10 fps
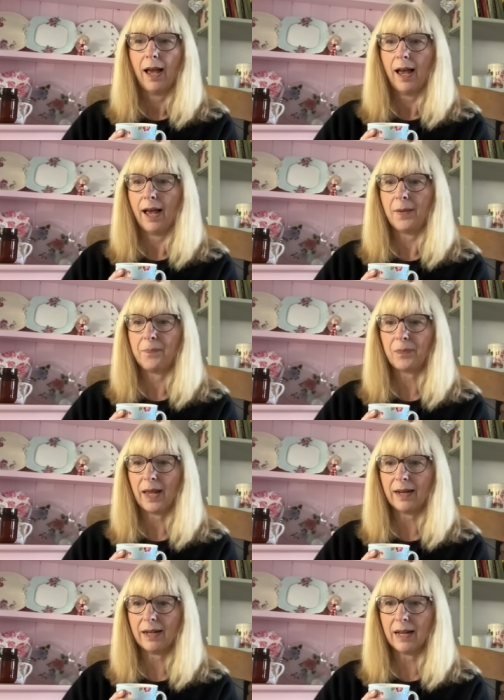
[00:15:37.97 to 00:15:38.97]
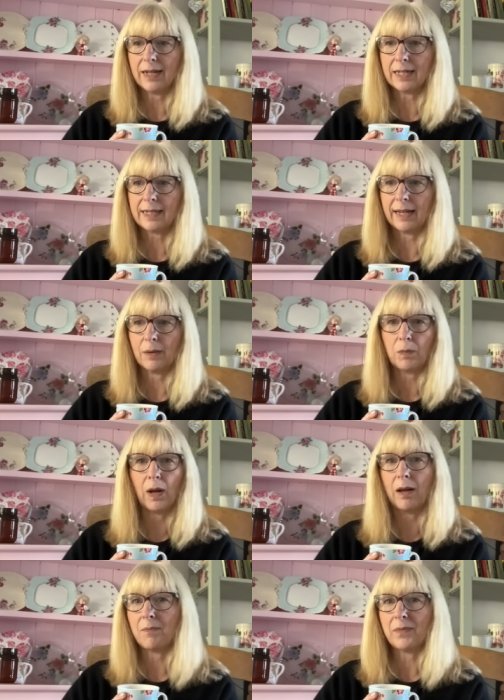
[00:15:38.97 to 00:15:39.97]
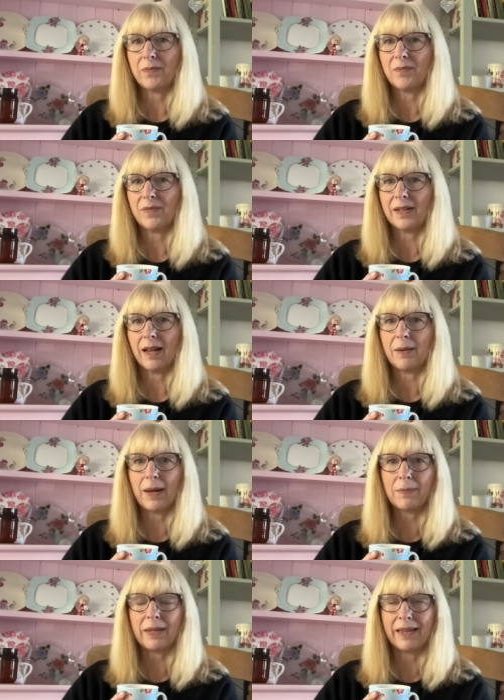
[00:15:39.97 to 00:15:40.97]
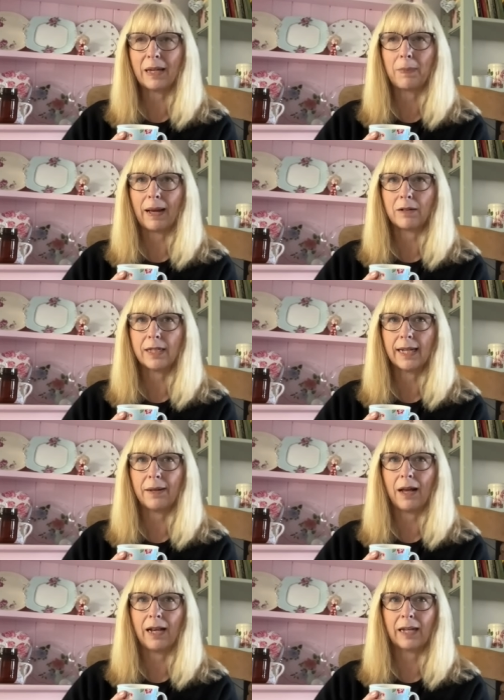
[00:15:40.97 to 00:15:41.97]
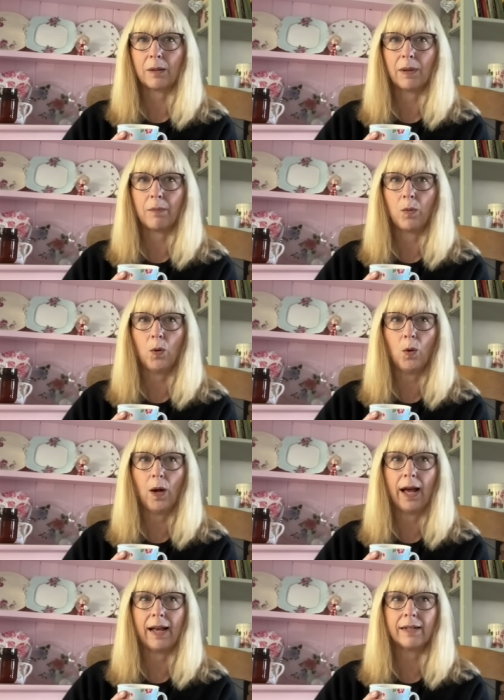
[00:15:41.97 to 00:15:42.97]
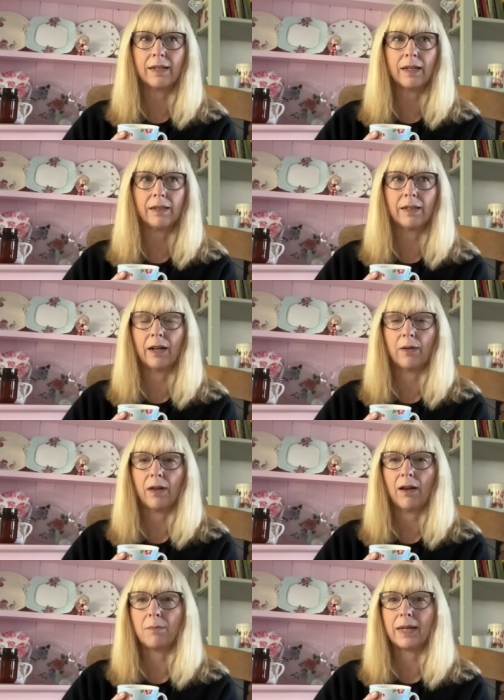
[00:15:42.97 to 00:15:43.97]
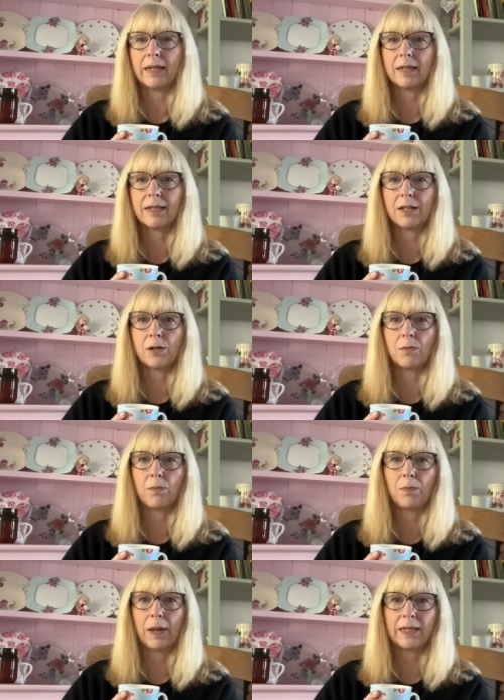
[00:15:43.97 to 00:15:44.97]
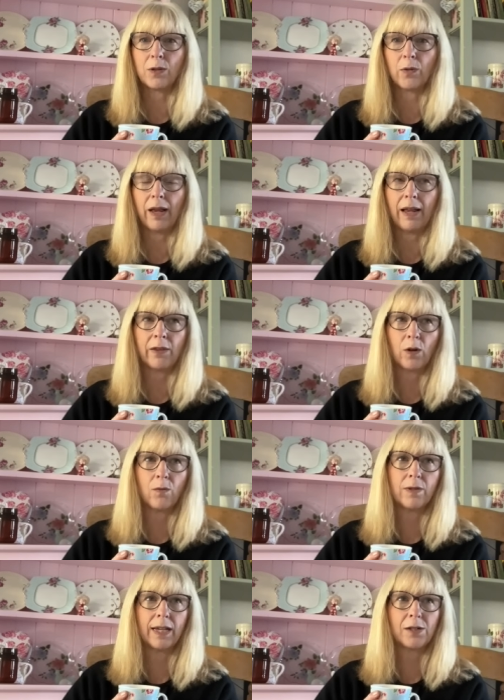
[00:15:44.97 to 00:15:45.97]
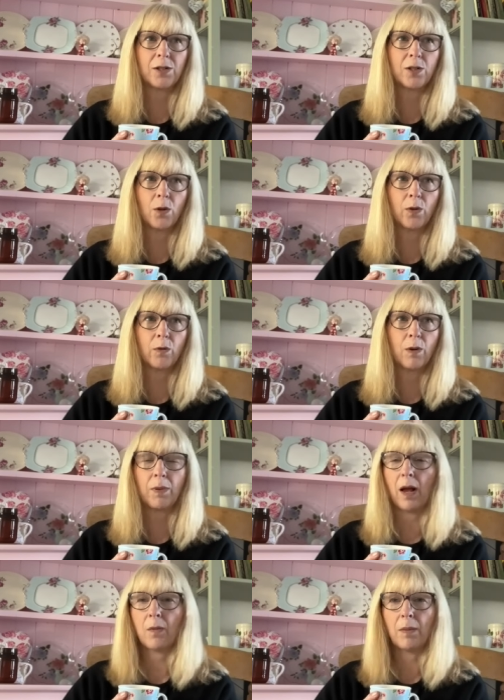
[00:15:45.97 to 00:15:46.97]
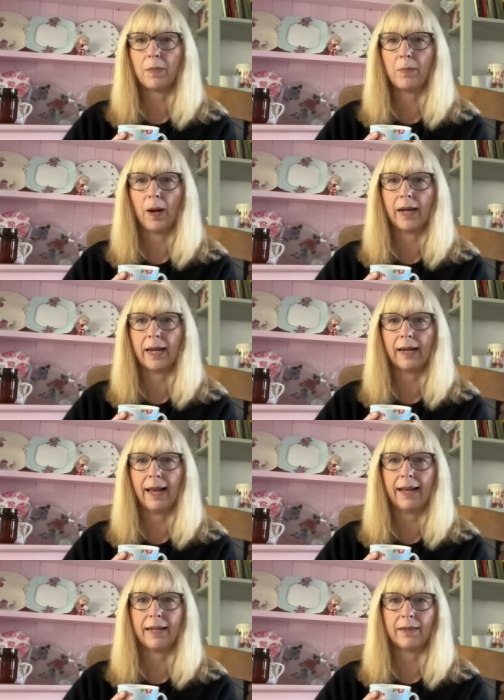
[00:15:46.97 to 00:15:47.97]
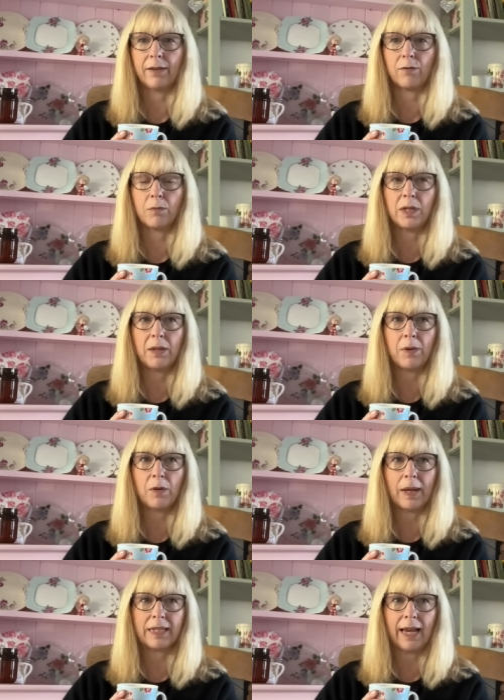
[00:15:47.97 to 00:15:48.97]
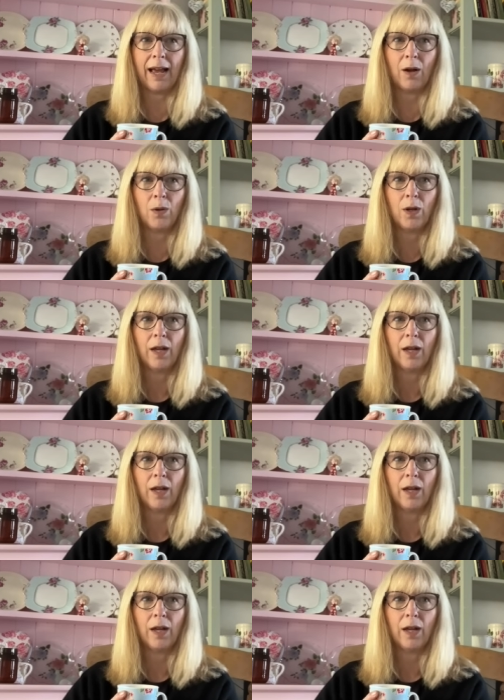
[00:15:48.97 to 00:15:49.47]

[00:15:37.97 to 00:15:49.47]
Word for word: And I just think, well, it made me think about it a little bit more, and you know, I've made a decision based on that and the conversations on the group that I won't be buying anything from Temu, no matter how